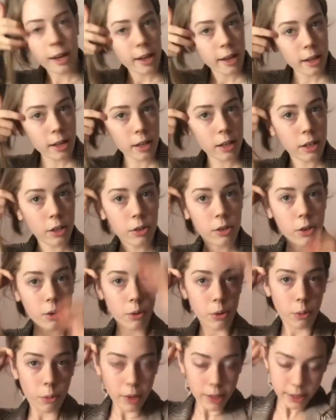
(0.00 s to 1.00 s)
you do it with
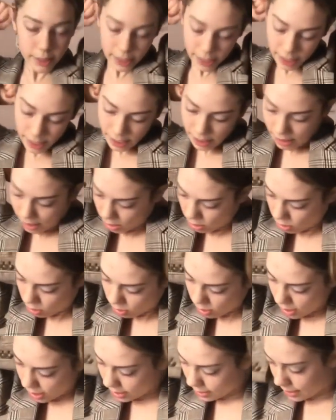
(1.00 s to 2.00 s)
one side and then you do the
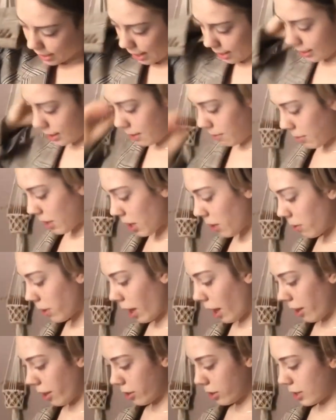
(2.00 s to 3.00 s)
exact same thing with the other
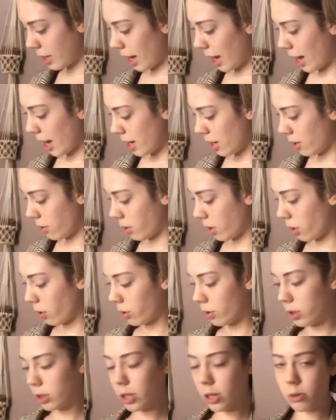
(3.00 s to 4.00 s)
side. You can
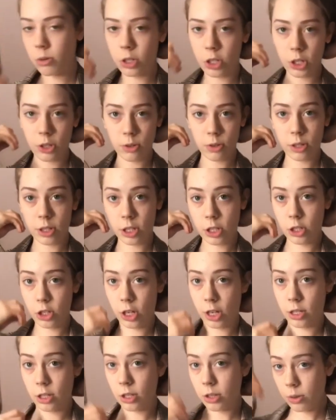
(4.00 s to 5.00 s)
also choose to
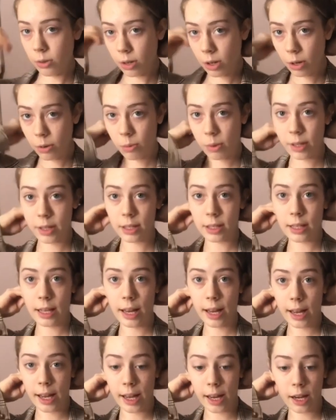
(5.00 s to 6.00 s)
just do it on one
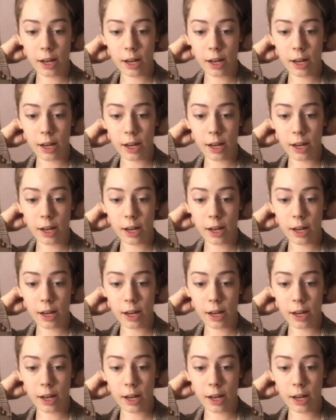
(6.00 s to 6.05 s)
side